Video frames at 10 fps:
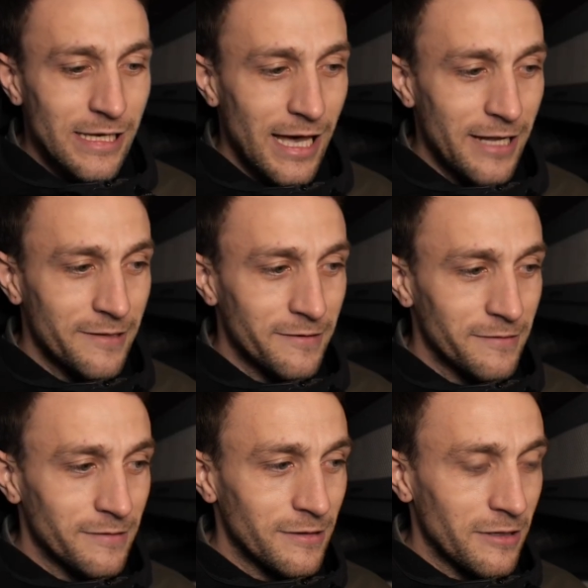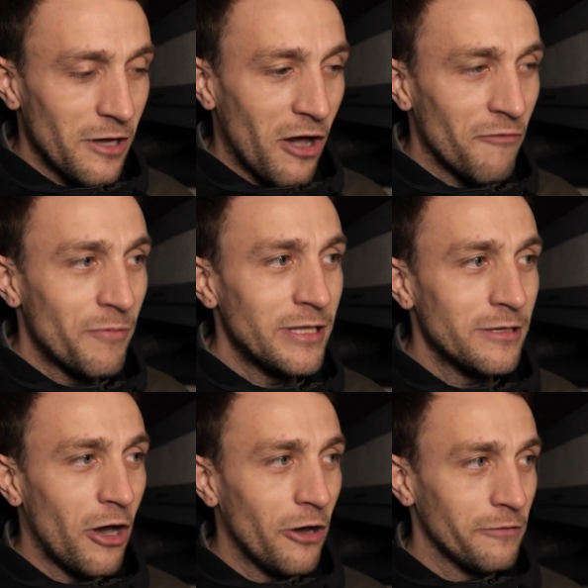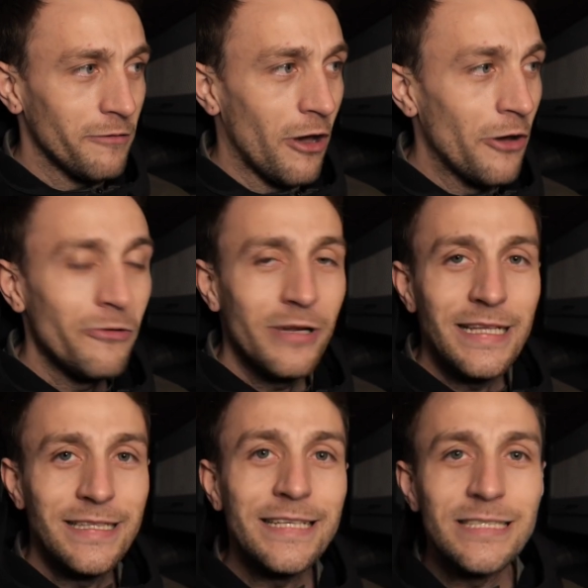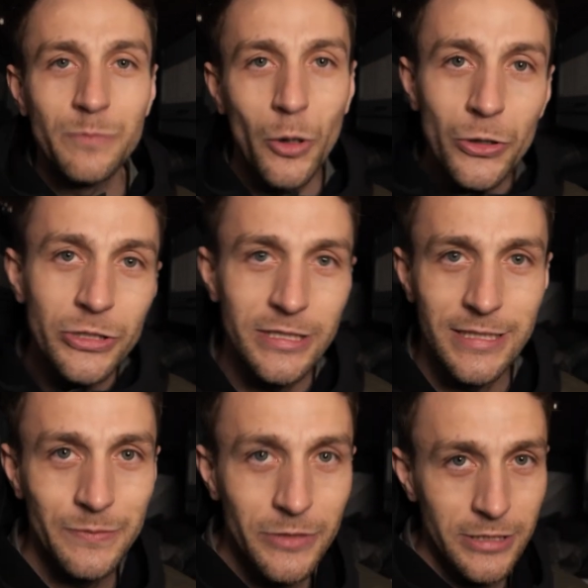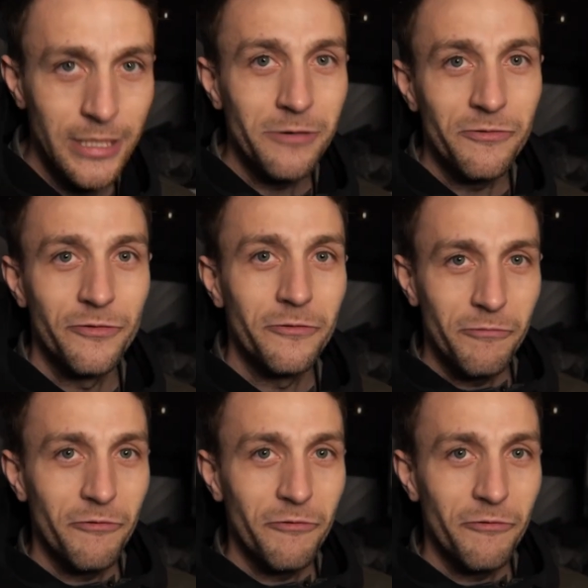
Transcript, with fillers: And I've been only disappointed in myself